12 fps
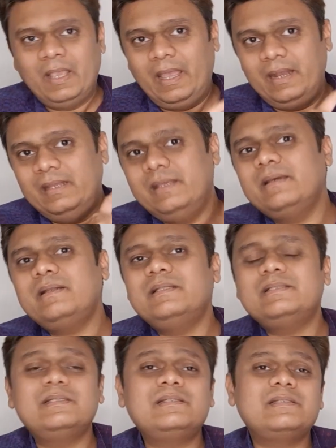And here
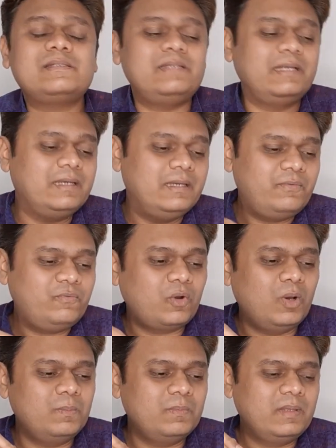this is the sticker
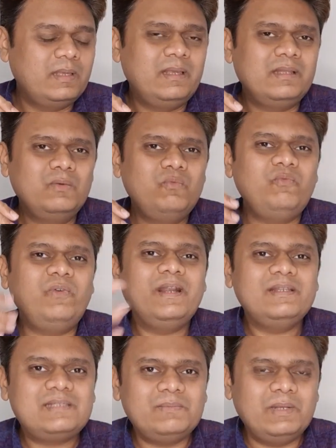from the
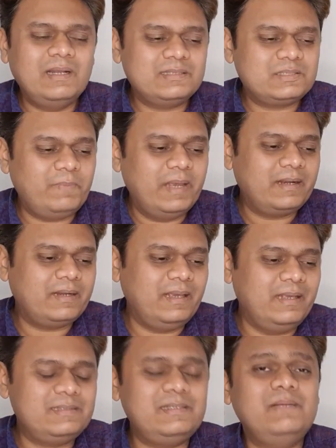very similar spec
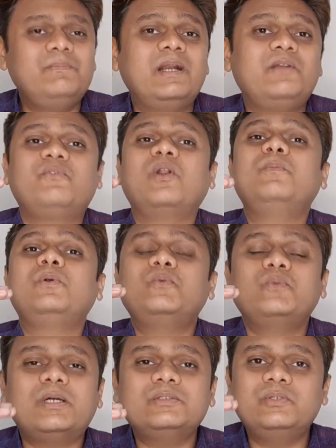AC but from
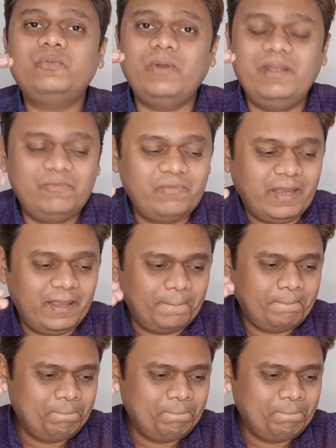2025.